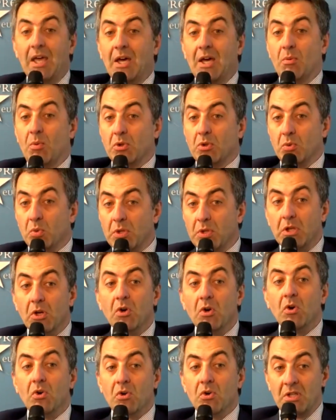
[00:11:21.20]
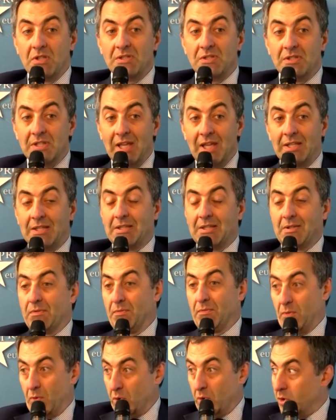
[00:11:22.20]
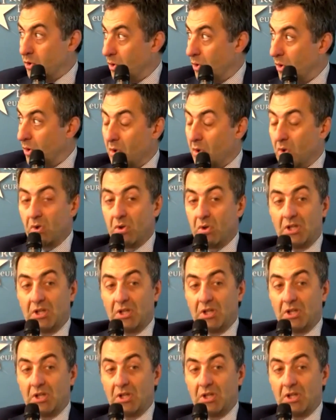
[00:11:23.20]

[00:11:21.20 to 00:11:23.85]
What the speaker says: What we know is that for sure,